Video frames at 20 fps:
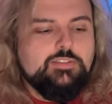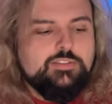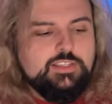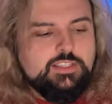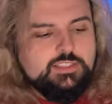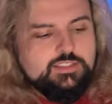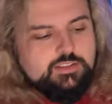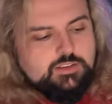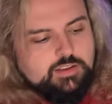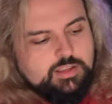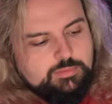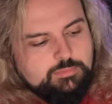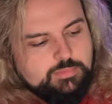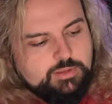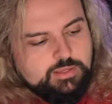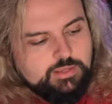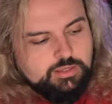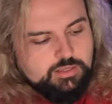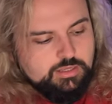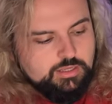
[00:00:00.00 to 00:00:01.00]
in time.
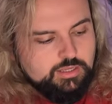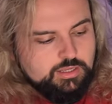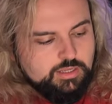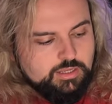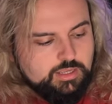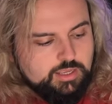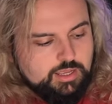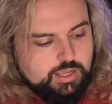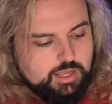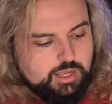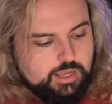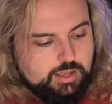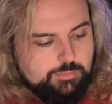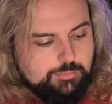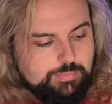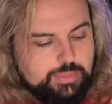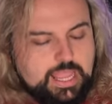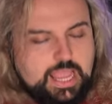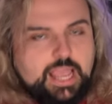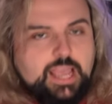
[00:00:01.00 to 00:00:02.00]

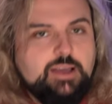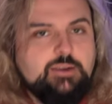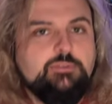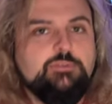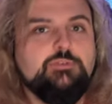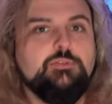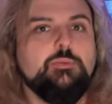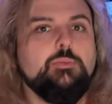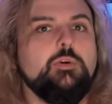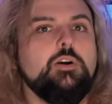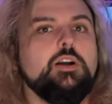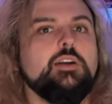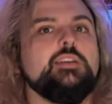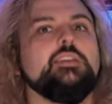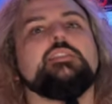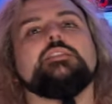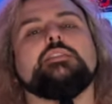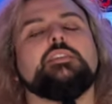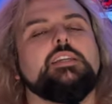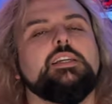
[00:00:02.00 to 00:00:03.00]
Now, from what I
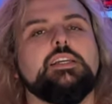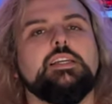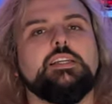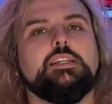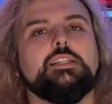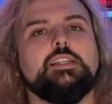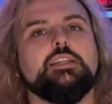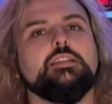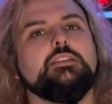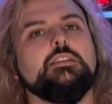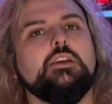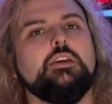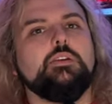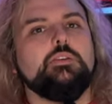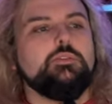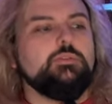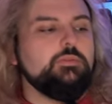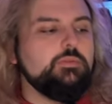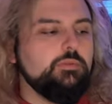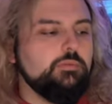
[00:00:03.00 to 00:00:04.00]
can see, there's
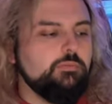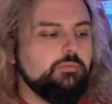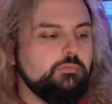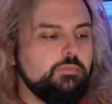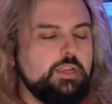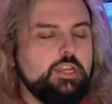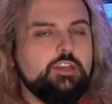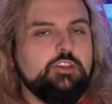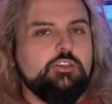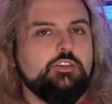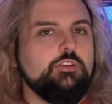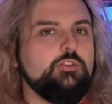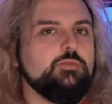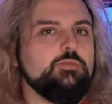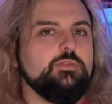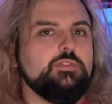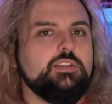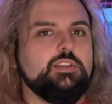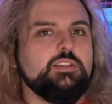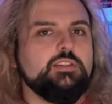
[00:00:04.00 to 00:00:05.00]
no
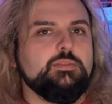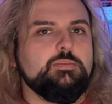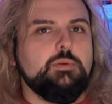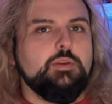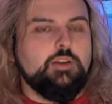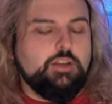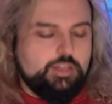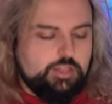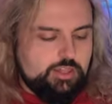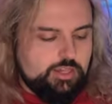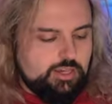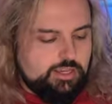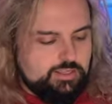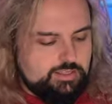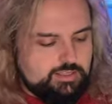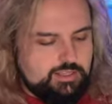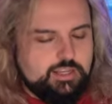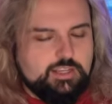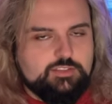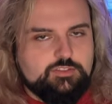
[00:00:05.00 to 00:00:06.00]
issues with the supply chain,
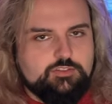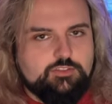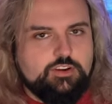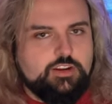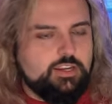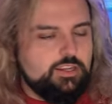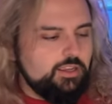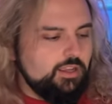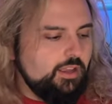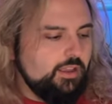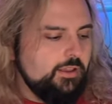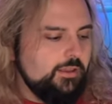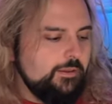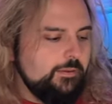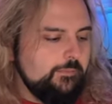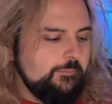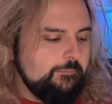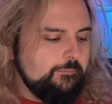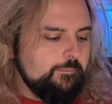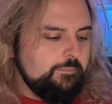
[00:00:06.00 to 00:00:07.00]
so that's great.
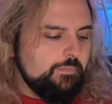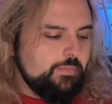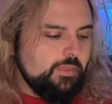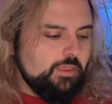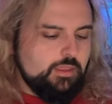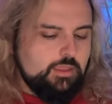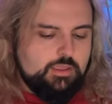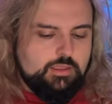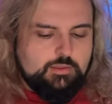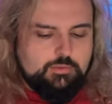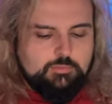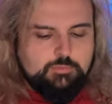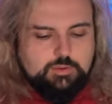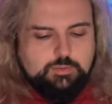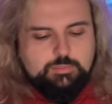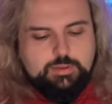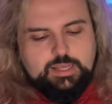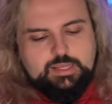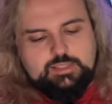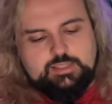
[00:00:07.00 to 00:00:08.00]

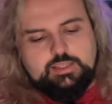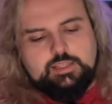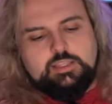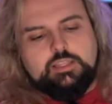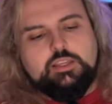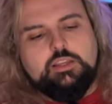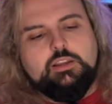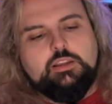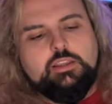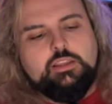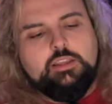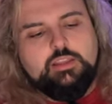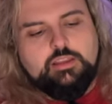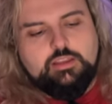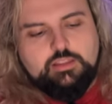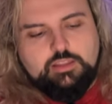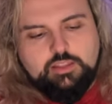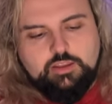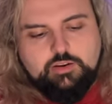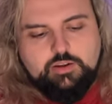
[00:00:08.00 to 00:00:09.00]
But basically
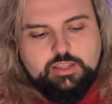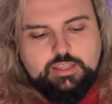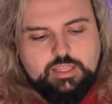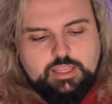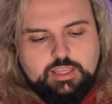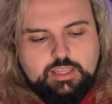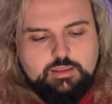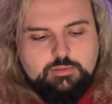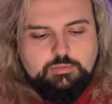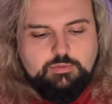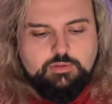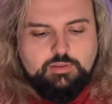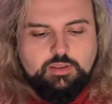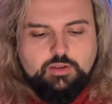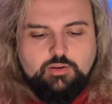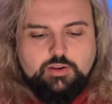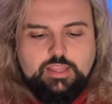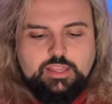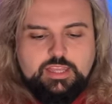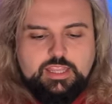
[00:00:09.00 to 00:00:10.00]
the idea
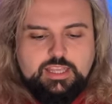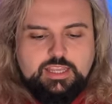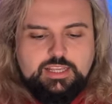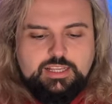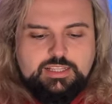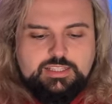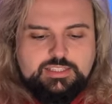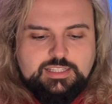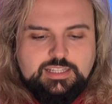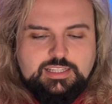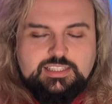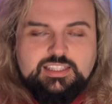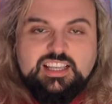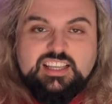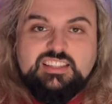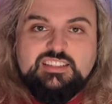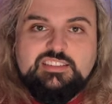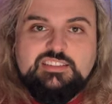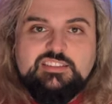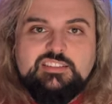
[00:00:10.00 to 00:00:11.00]
behind these is
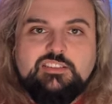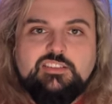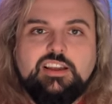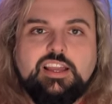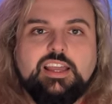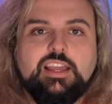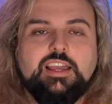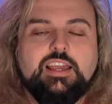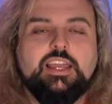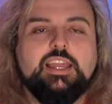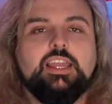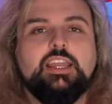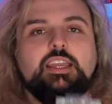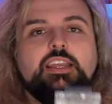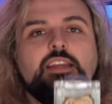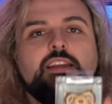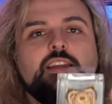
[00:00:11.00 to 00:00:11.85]
they're just like a